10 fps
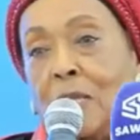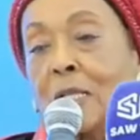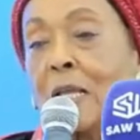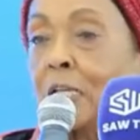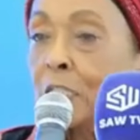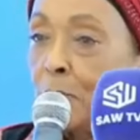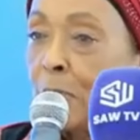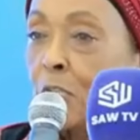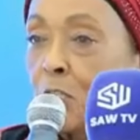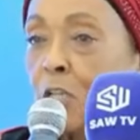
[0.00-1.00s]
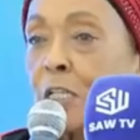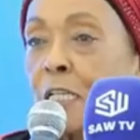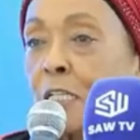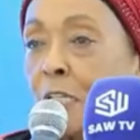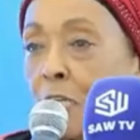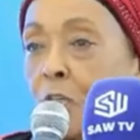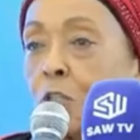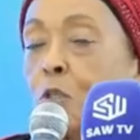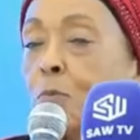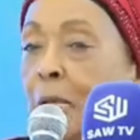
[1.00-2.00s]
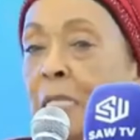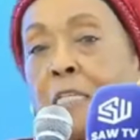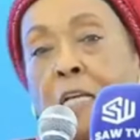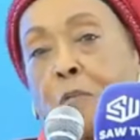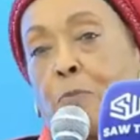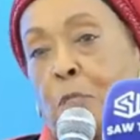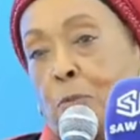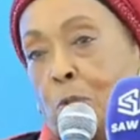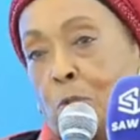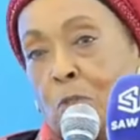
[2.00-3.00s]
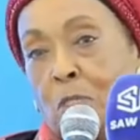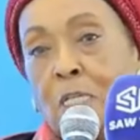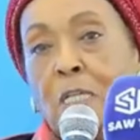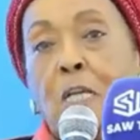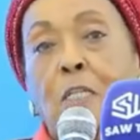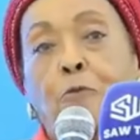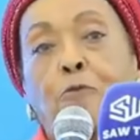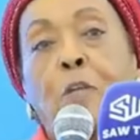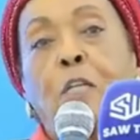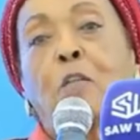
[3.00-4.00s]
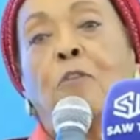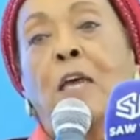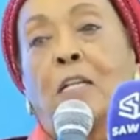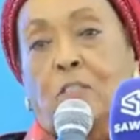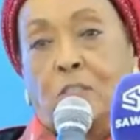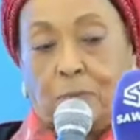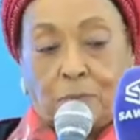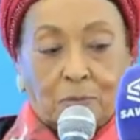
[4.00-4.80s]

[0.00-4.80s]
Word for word: and academic learning to many young people in the field of health.